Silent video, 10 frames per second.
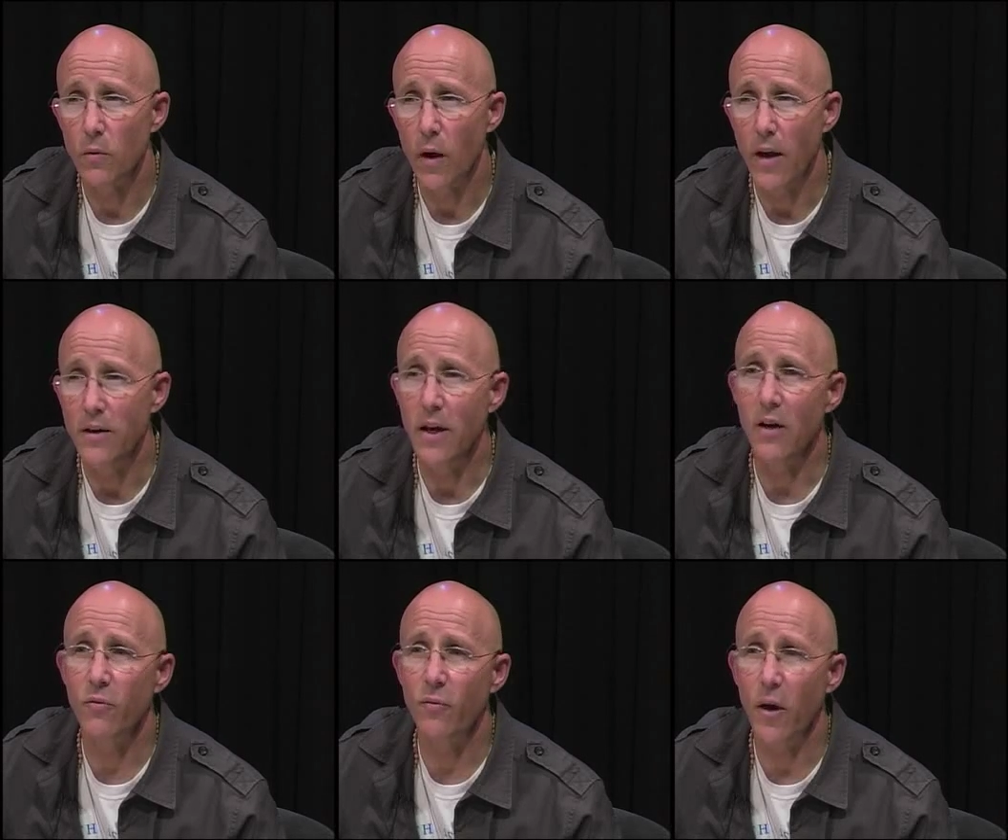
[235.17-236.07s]

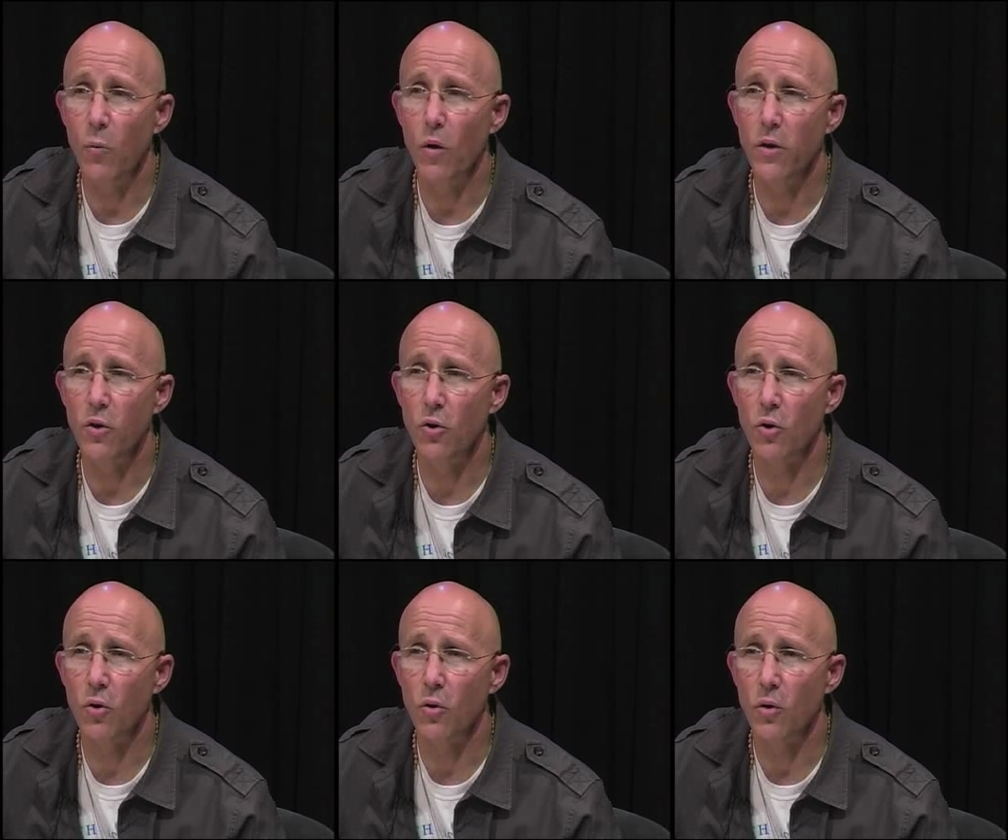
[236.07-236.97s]
identify what
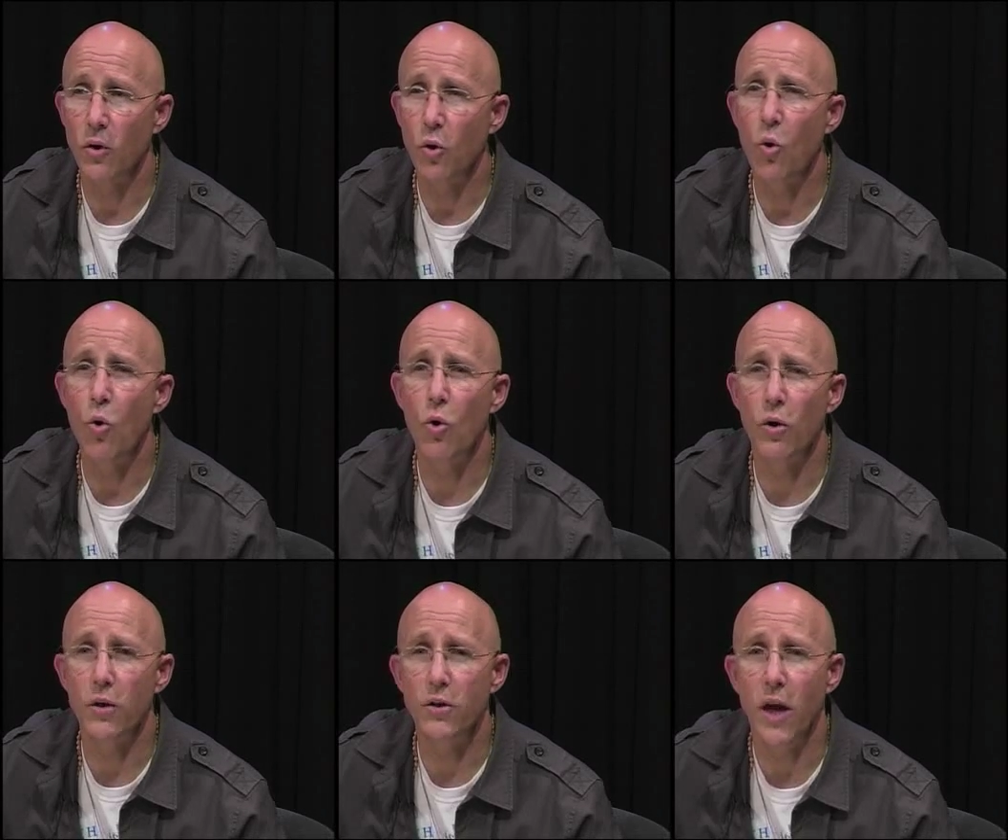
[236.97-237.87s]
your core
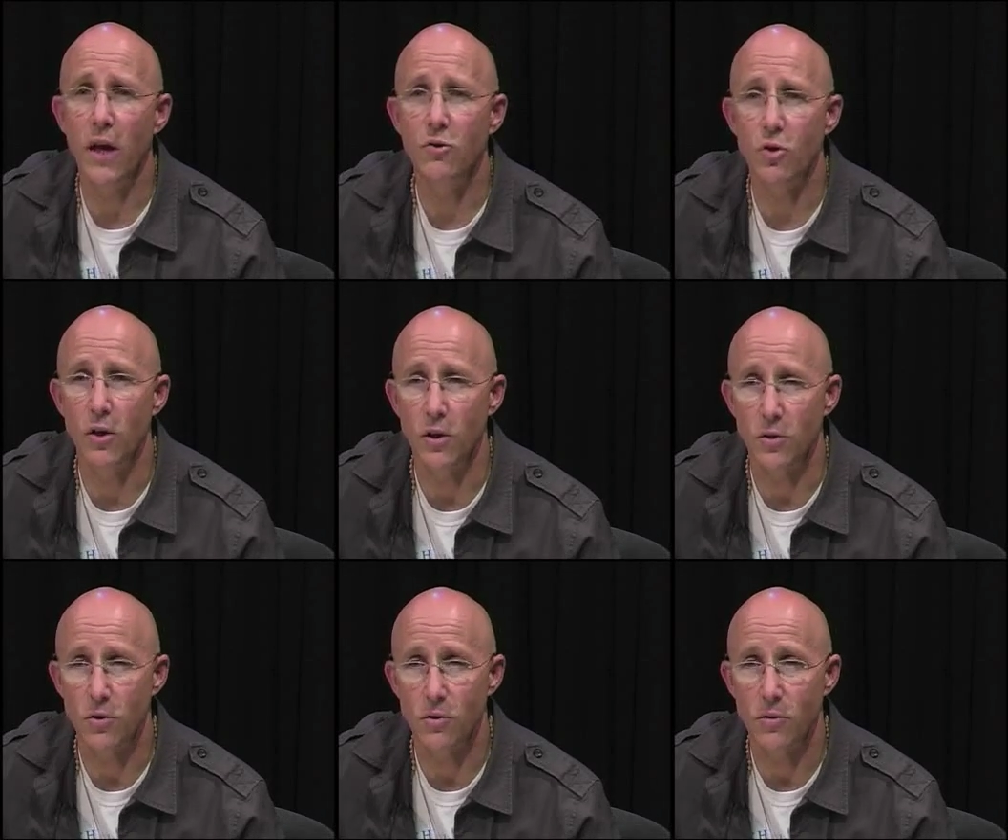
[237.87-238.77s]
intention
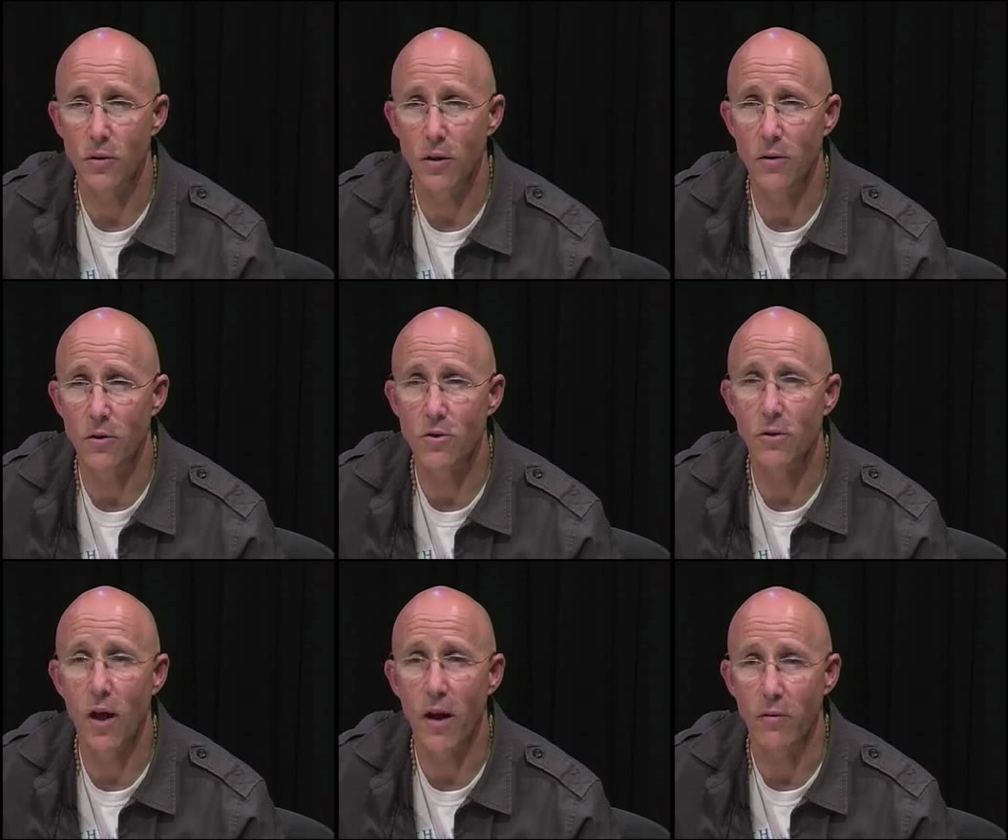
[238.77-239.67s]
is in this
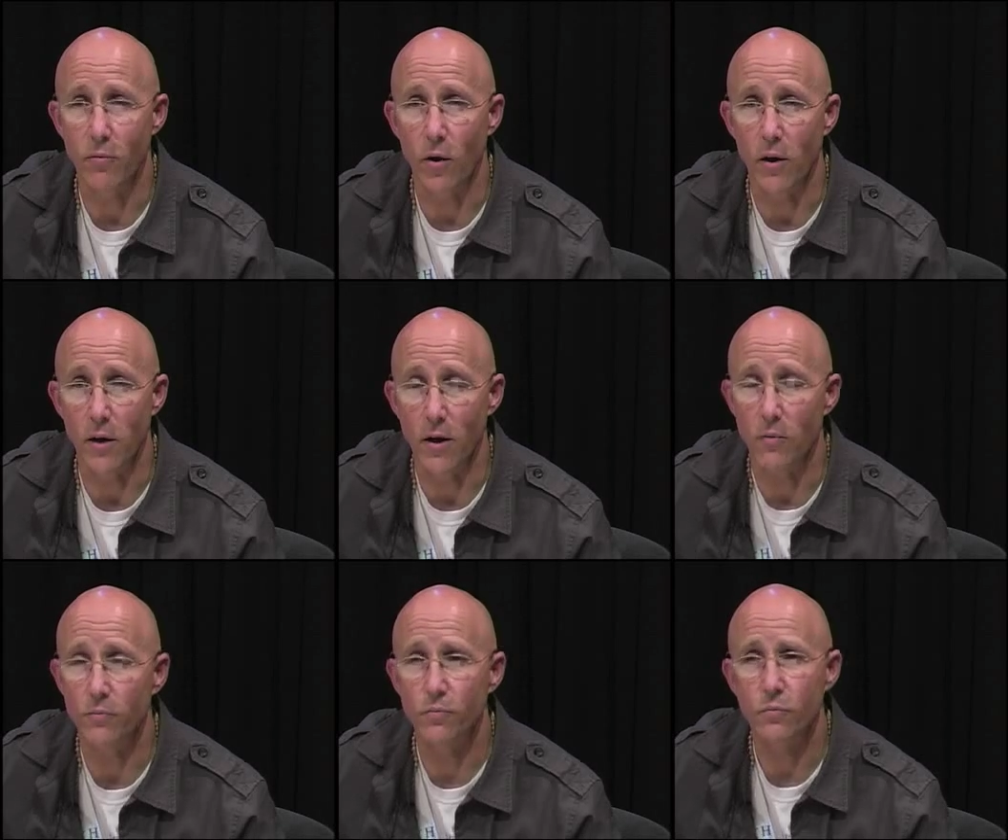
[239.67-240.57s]
life right now,
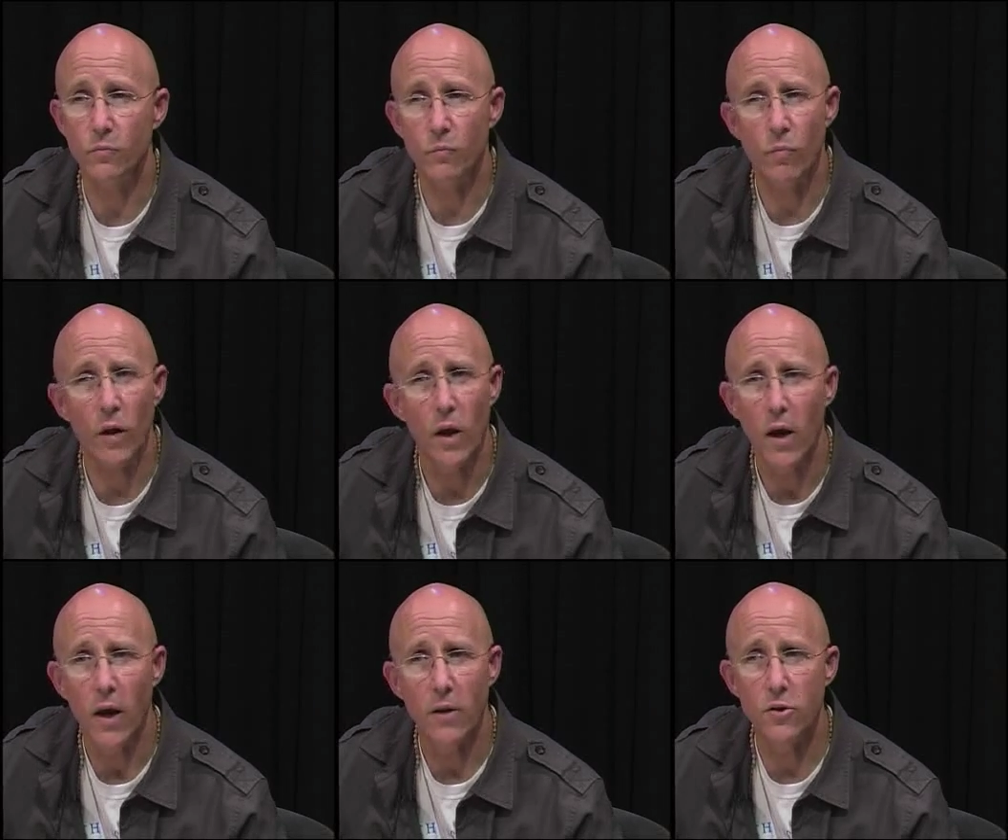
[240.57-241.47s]

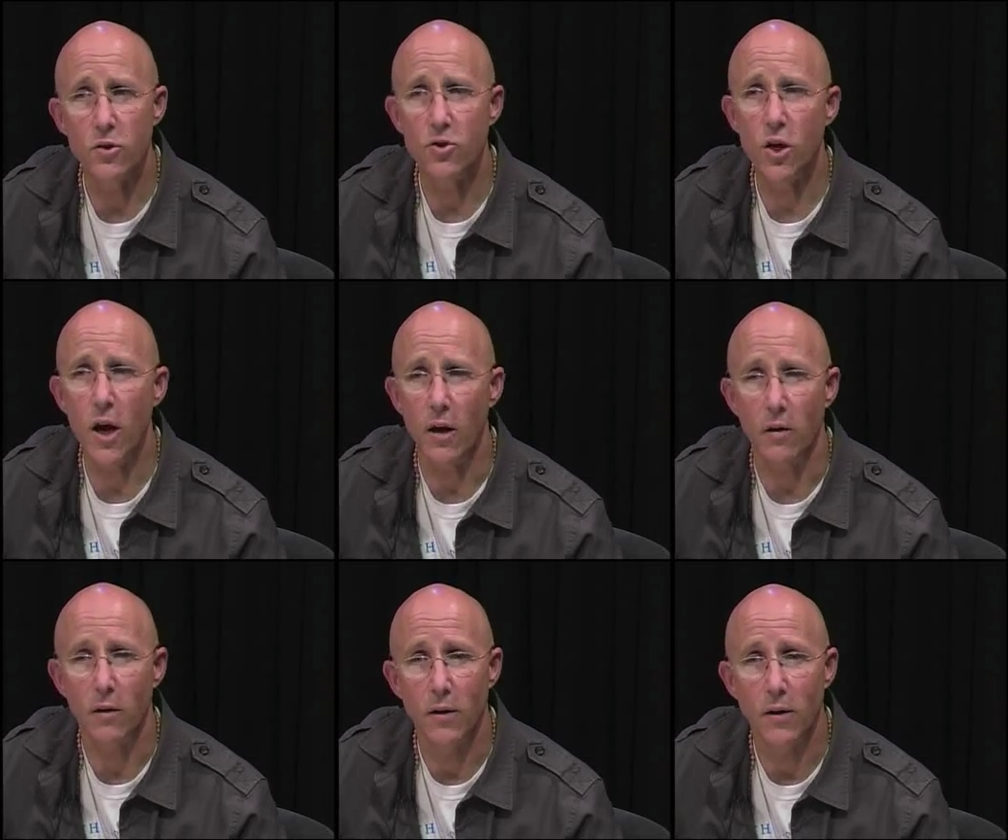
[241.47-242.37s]
and just check
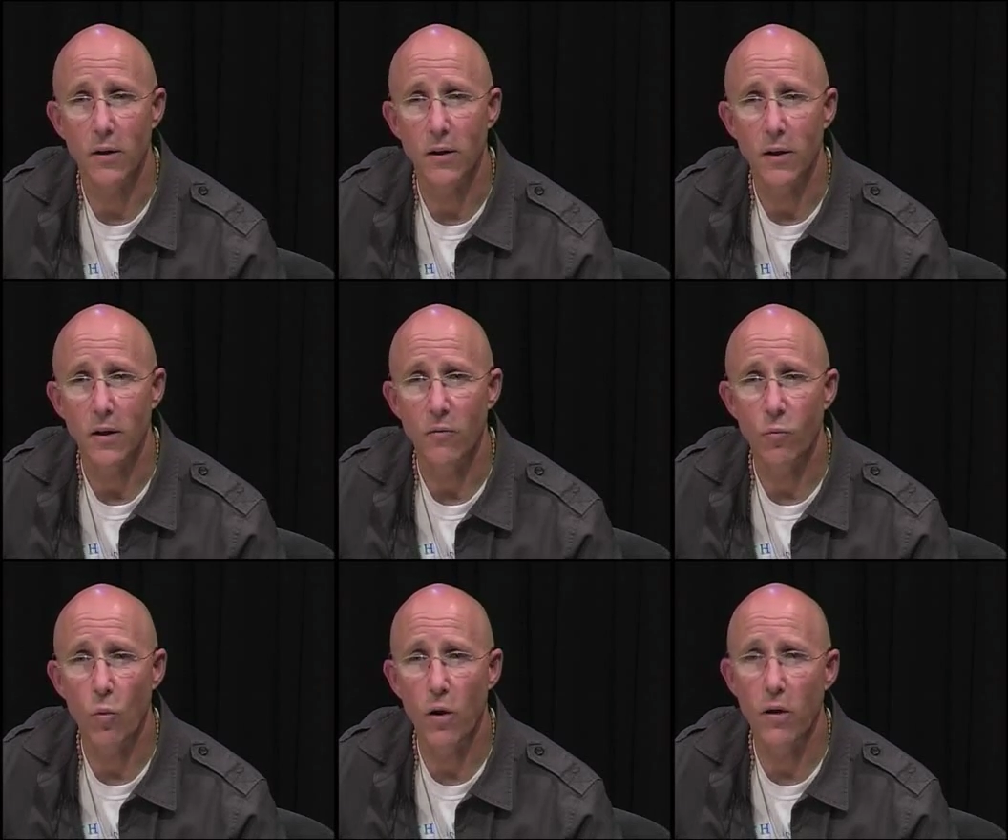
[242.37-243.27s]
if
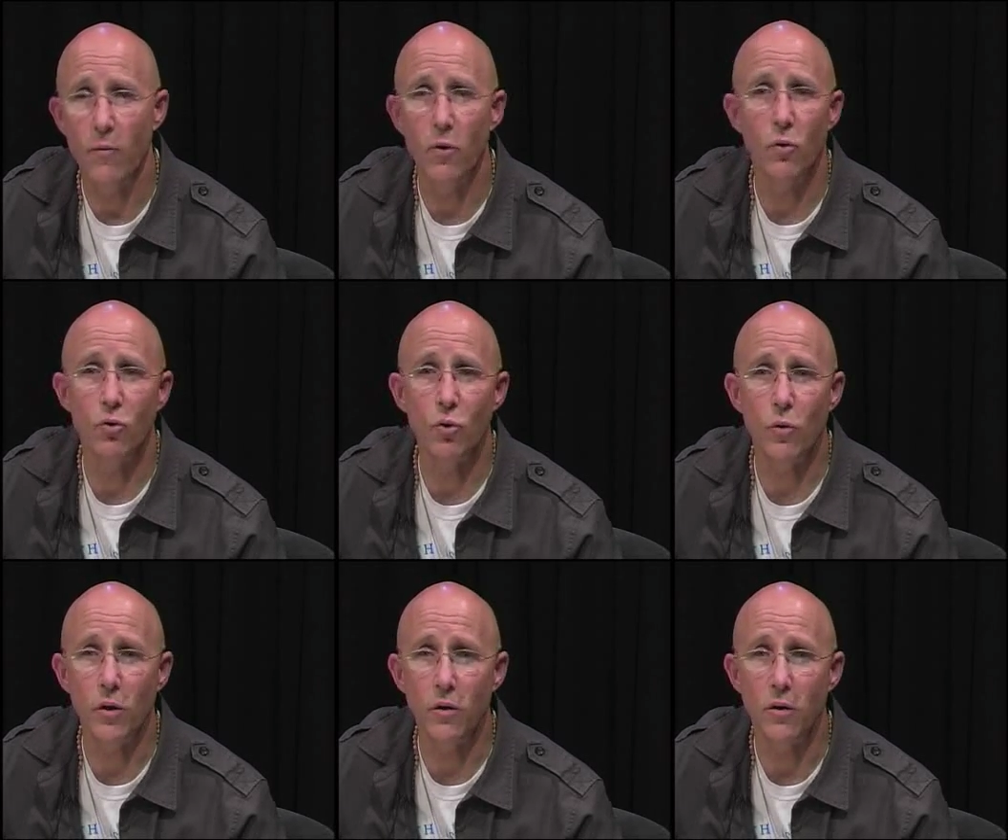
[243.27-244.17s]
whatever you're
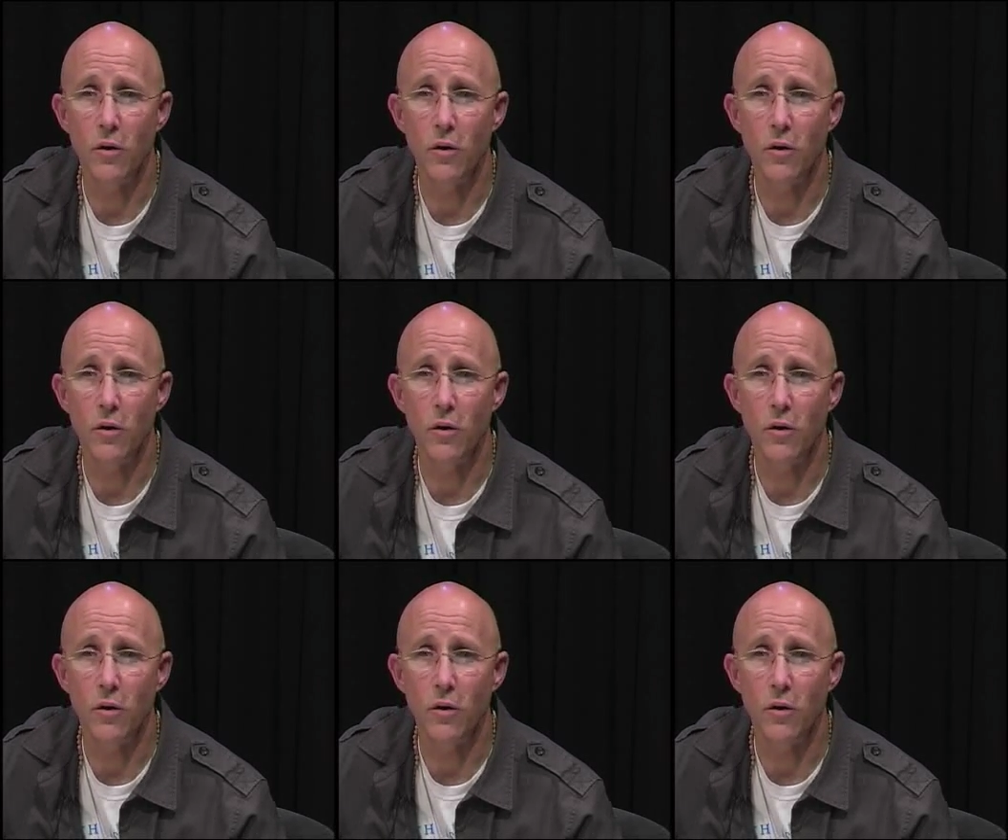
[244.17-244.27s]
doing